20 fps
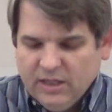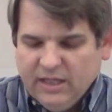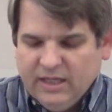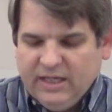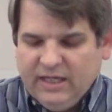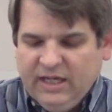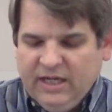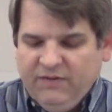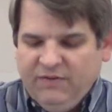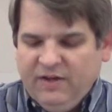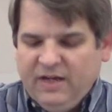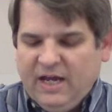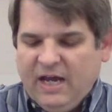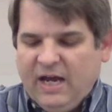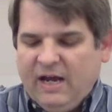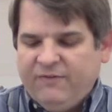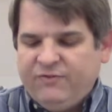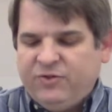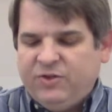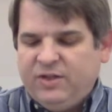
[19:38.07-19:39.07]
Even
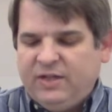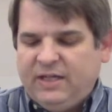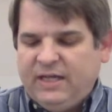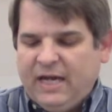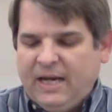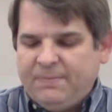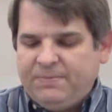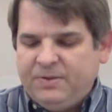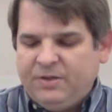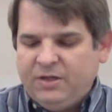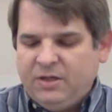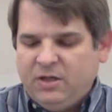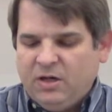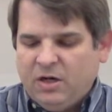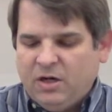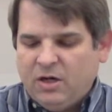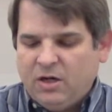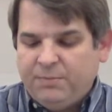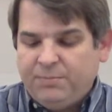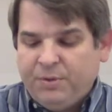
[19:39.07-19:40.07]
after the captain of the
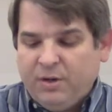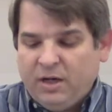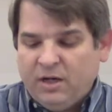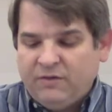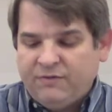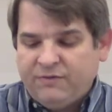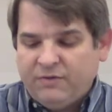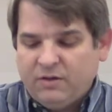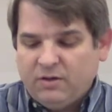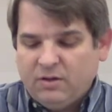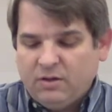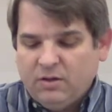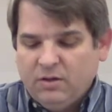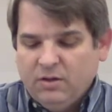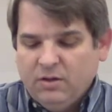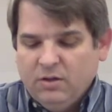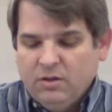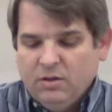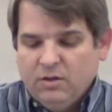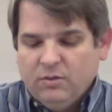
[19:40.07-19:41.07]
guard, Potiphar,
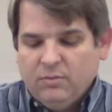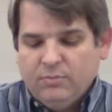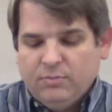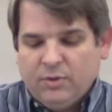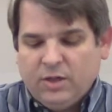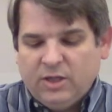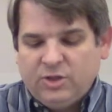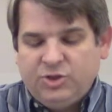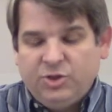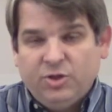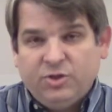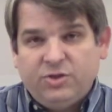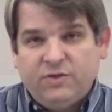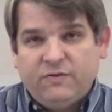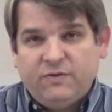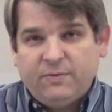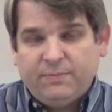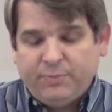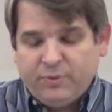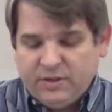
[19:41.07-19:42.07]
brought
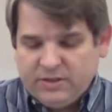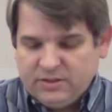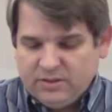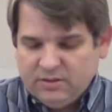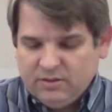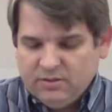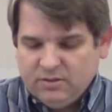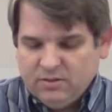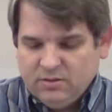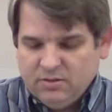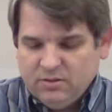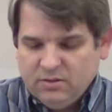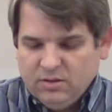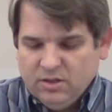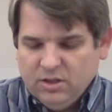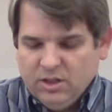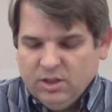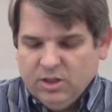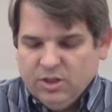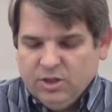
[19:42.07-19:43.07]
Joseph to prison,
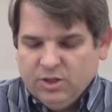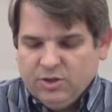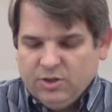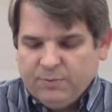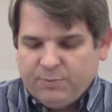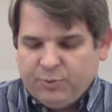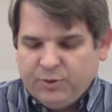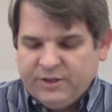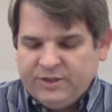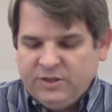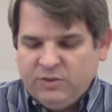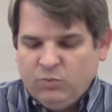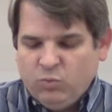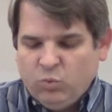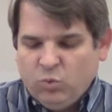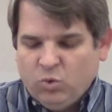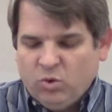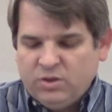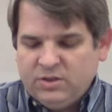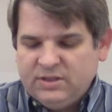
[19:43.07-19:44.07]
the
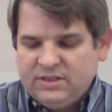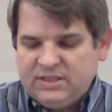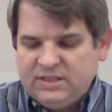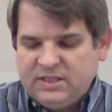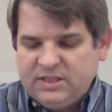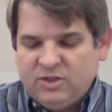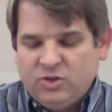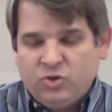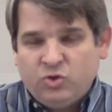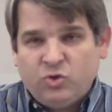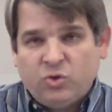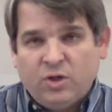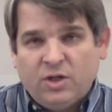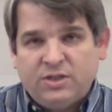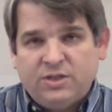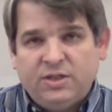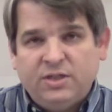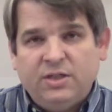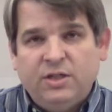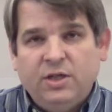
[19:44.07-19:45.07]
prison warden still
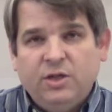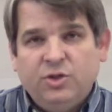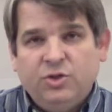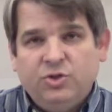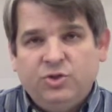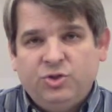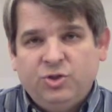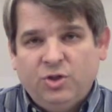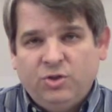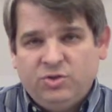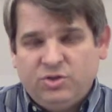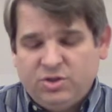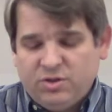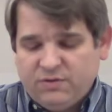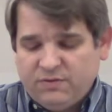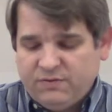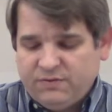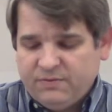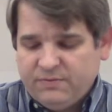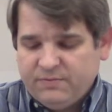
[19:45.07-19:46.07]
trusted Joseph.
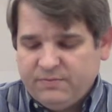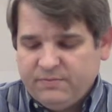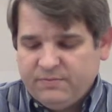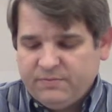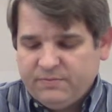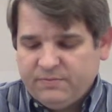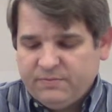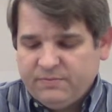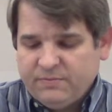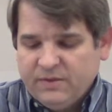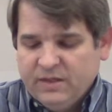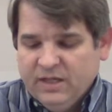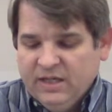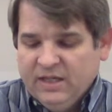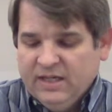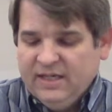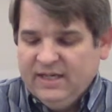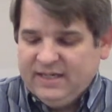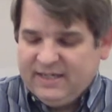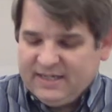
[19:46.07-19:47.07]

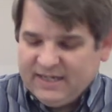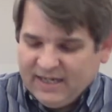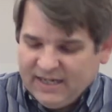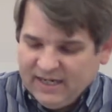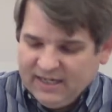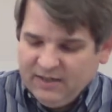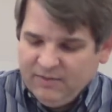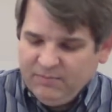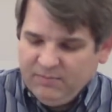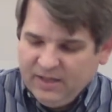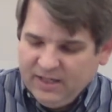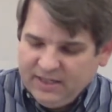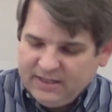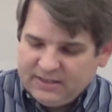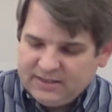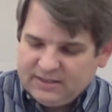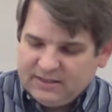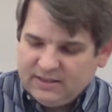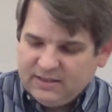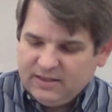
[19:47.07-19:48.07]
It kind of
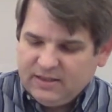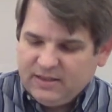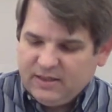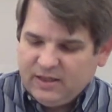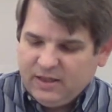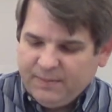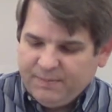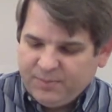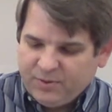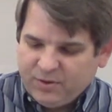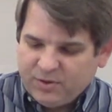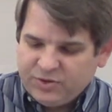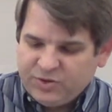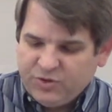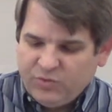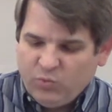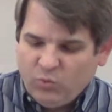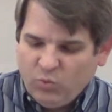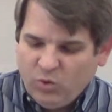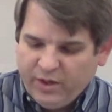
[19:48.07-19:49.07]
makes a
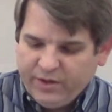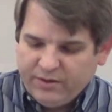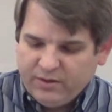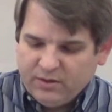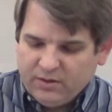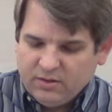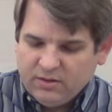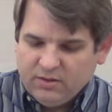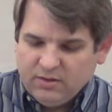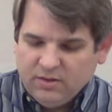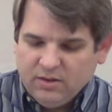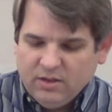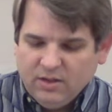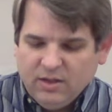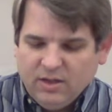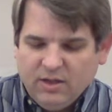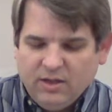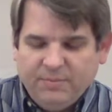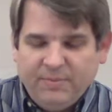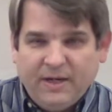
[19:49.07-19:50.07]
person wonder
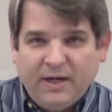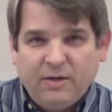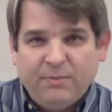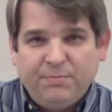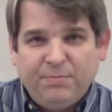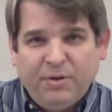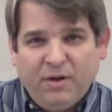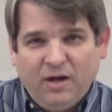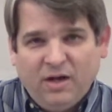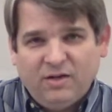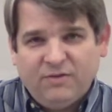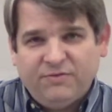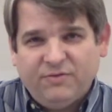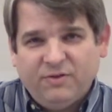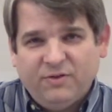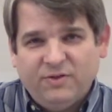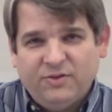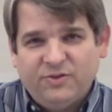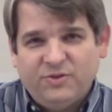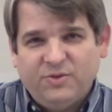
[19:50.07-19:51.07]
about
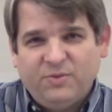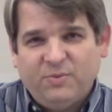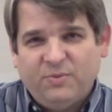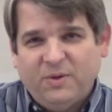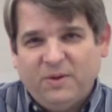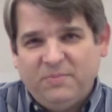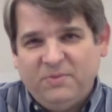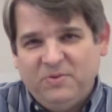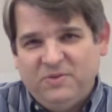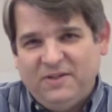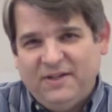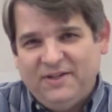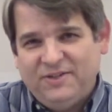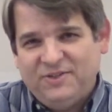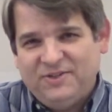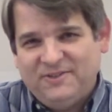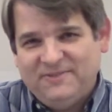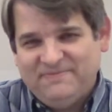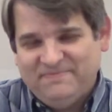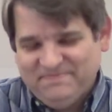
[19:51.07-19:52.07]
Potiphar's
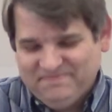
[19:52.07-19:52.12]
reputation,